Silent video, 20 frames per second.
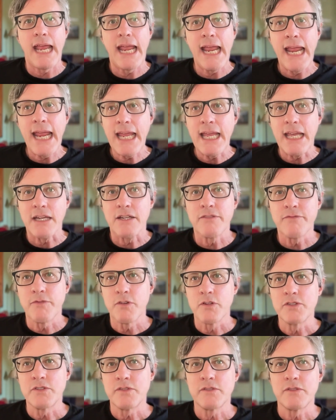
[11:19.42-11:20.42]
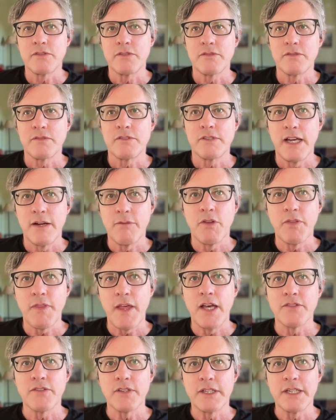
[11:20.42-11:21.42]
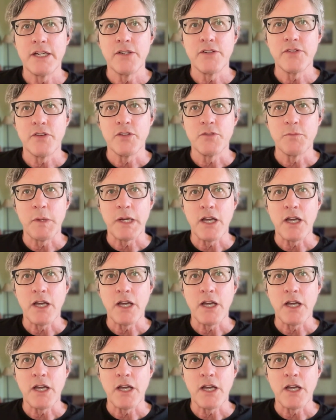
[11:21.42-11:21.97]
And for several thousand years,